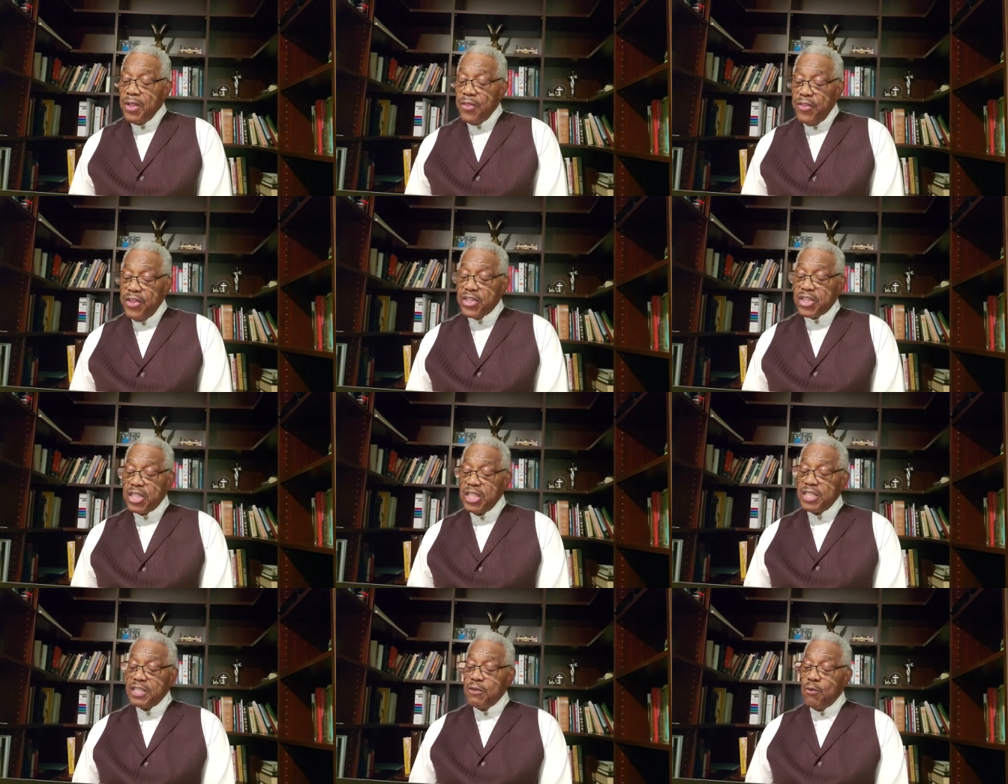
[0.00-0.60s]

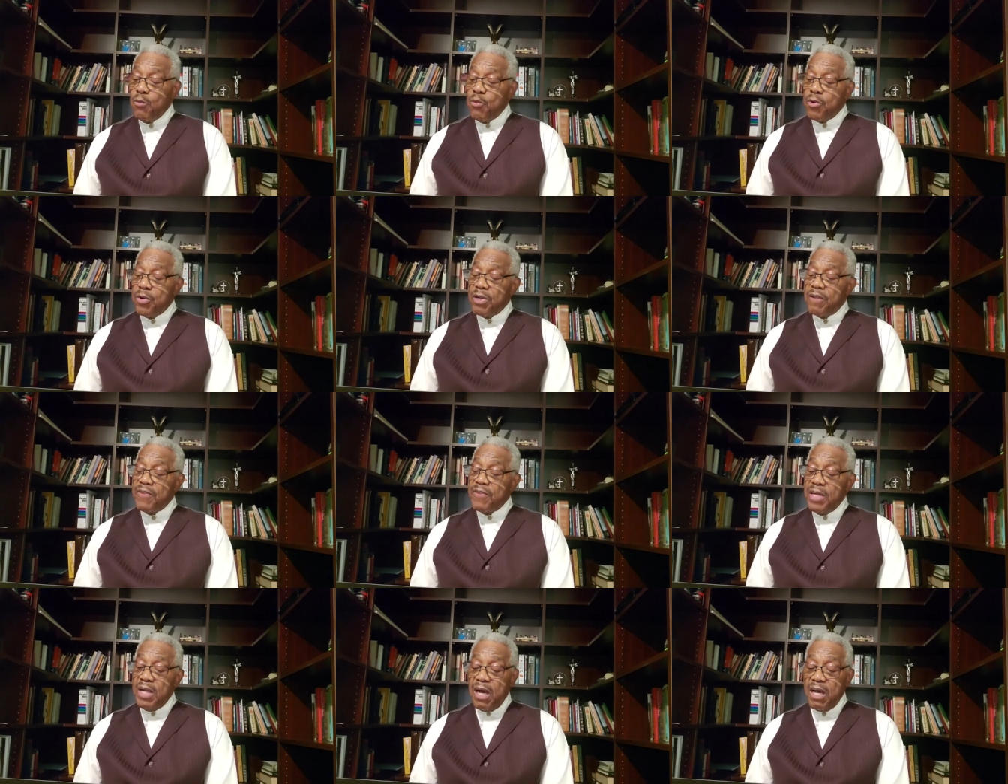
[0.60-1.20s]
This is the word
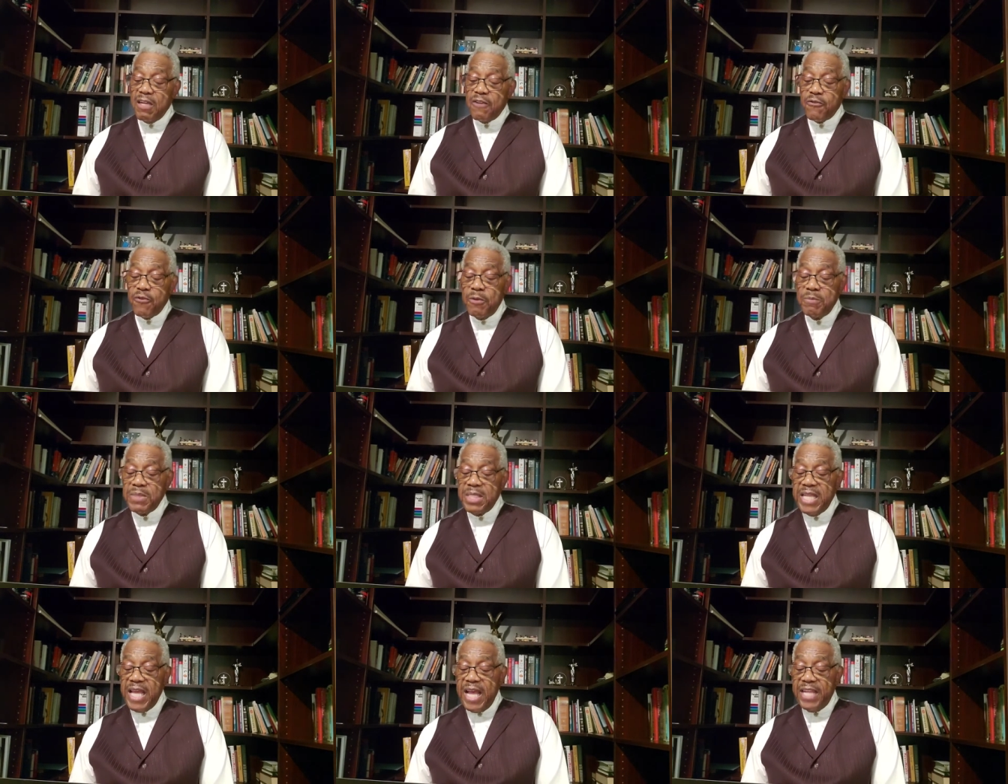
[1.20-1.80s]
of God
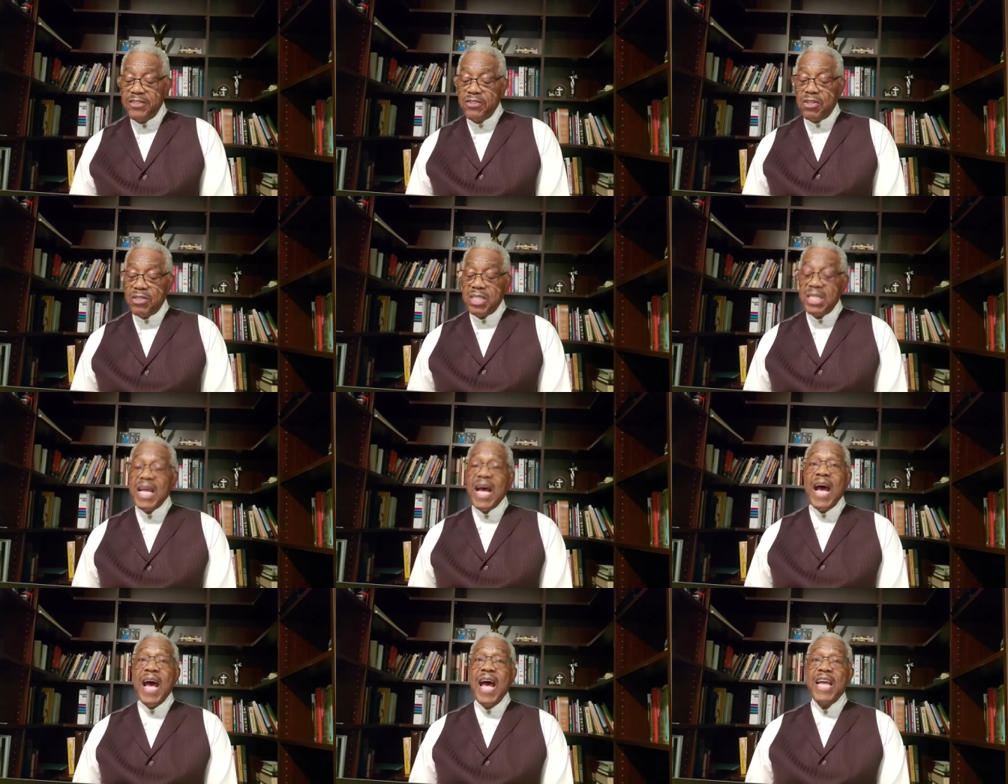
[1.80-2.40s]
from Daniel
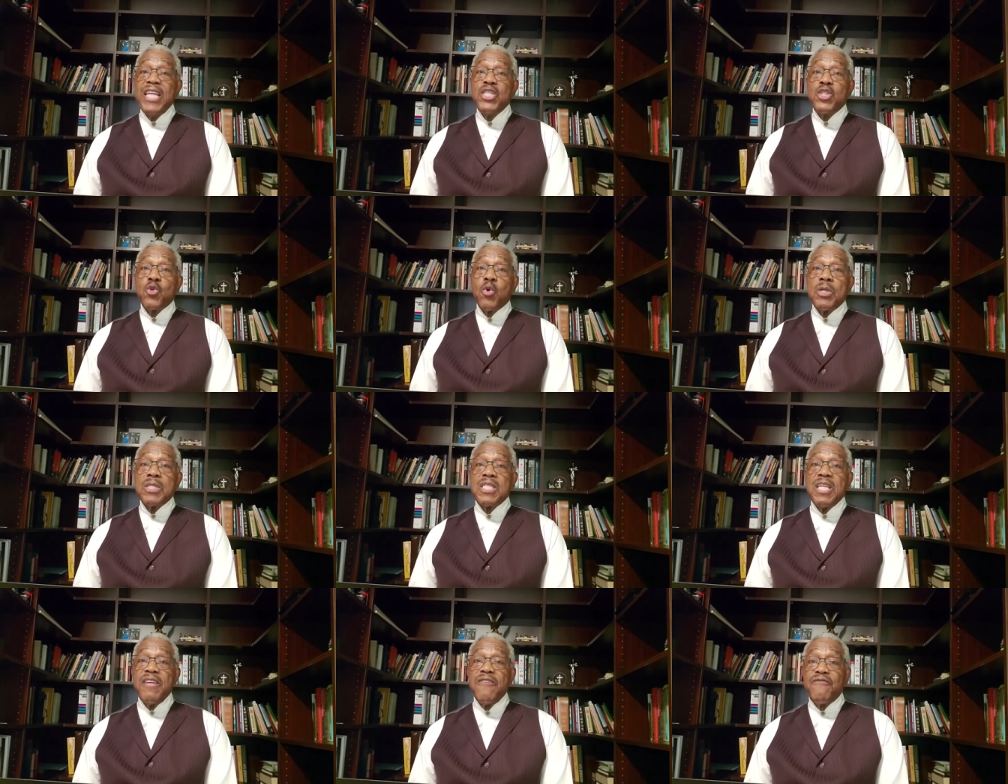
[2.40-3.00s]
9,
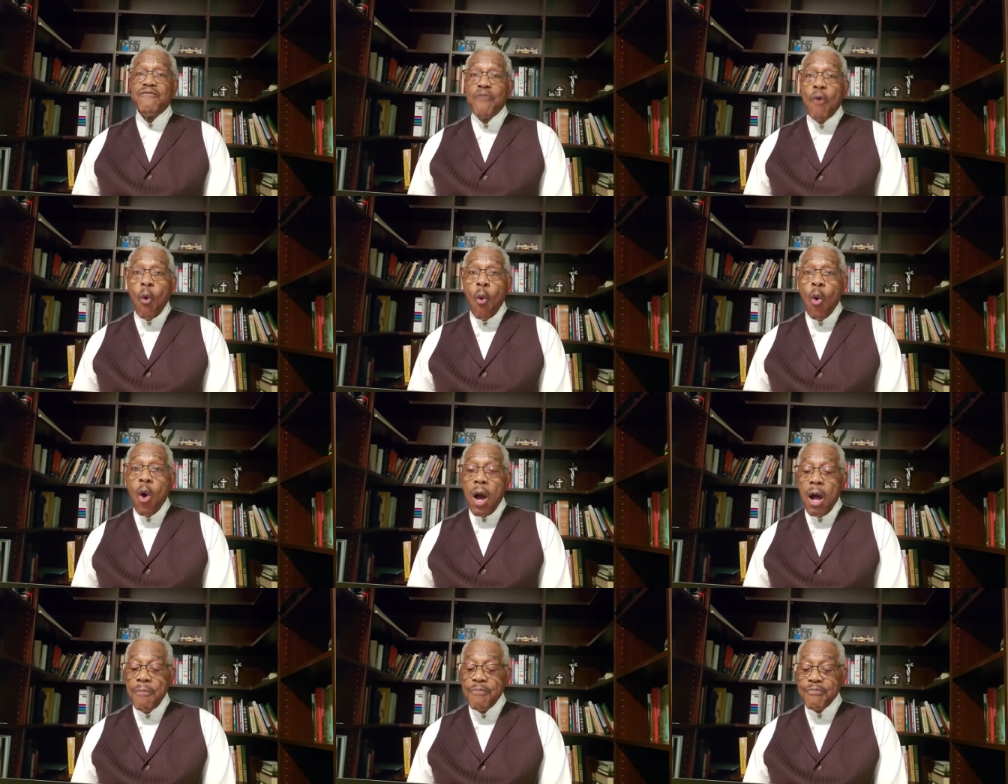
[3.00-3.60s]

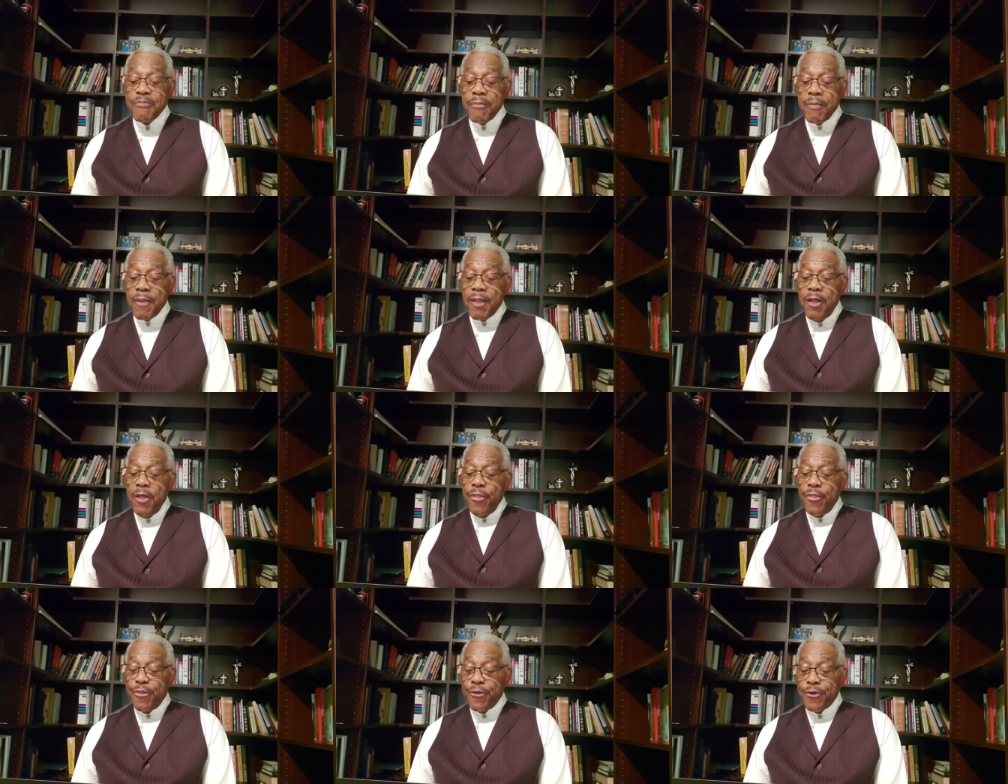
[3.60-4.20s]
24
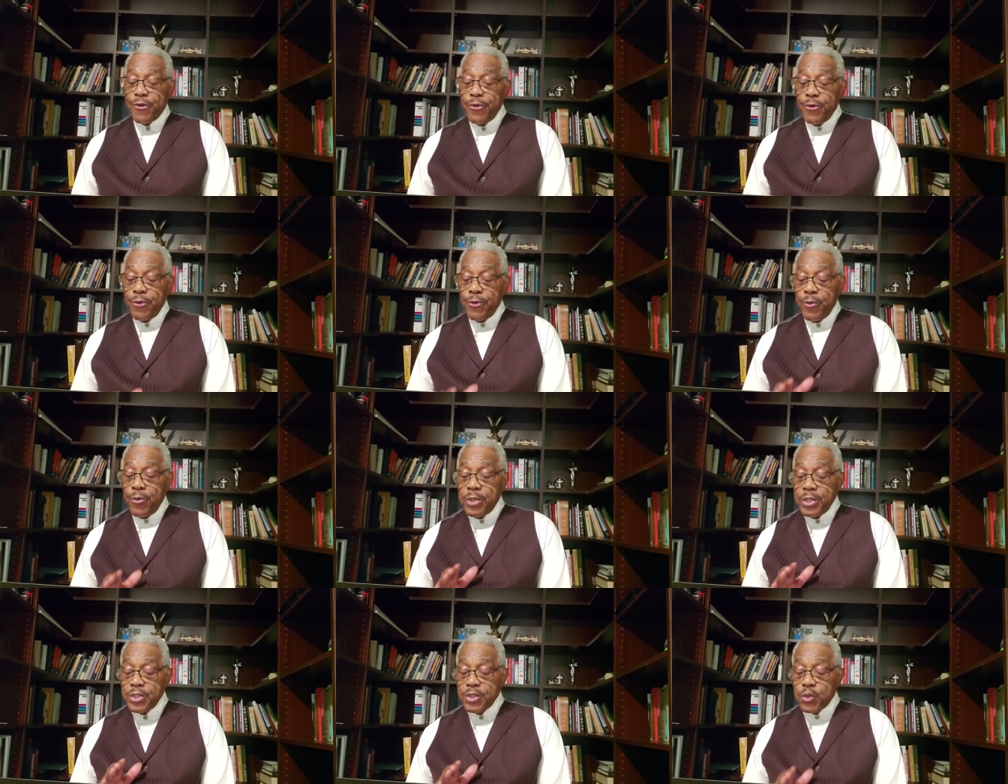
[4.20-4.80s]

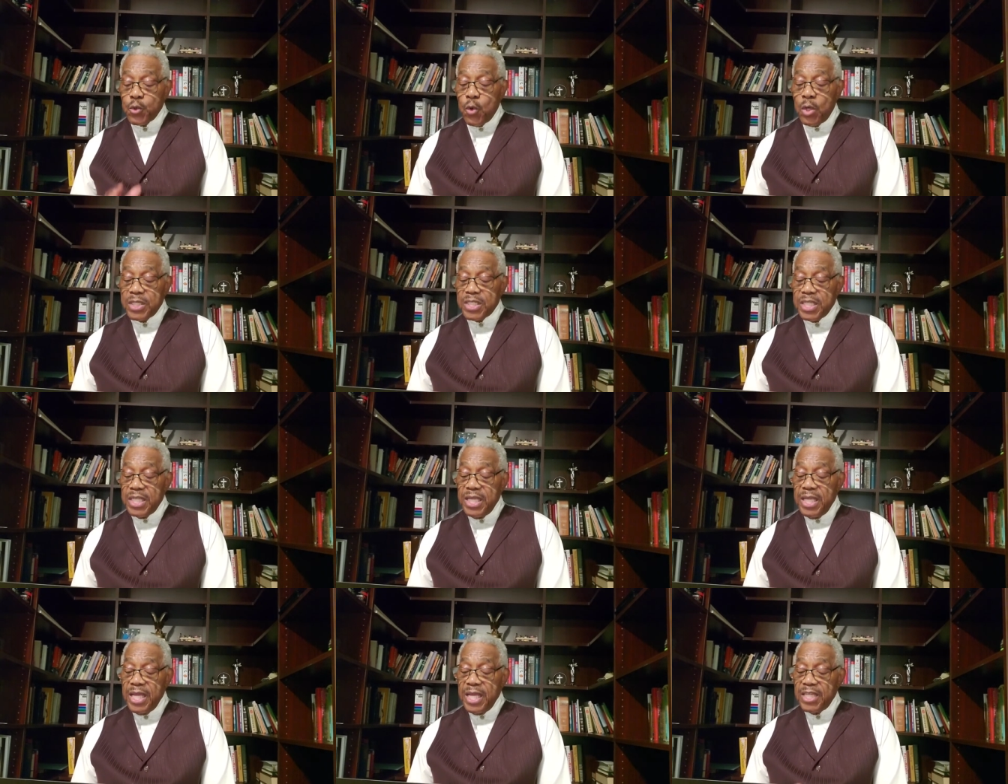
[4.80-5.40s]
through
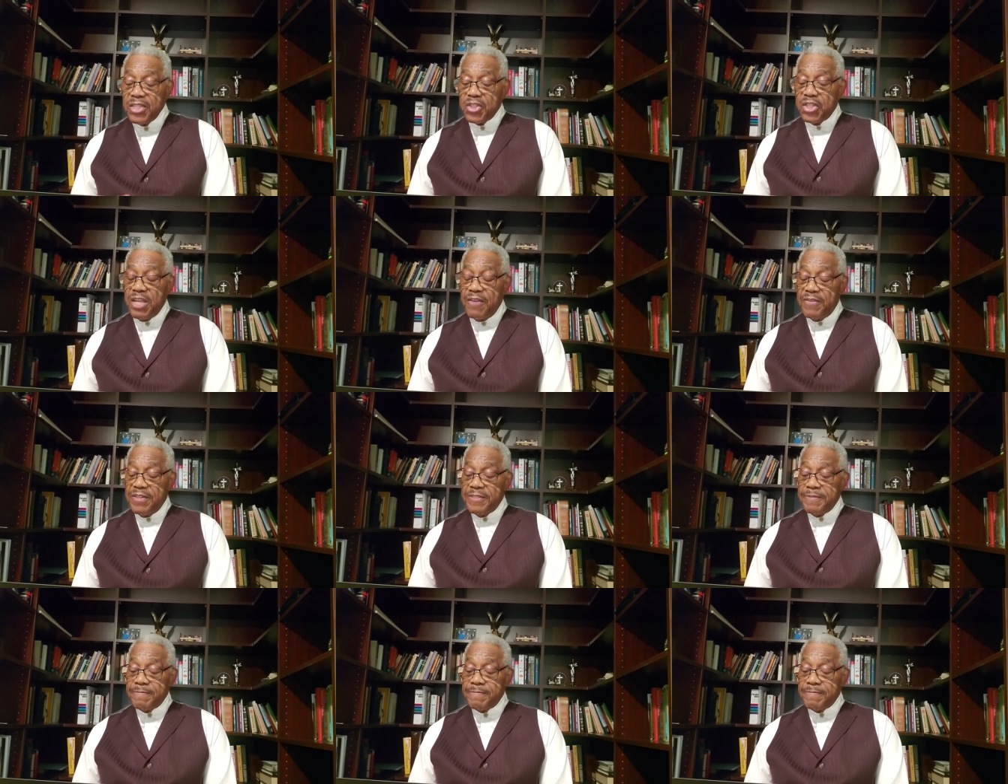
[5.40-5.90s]
27.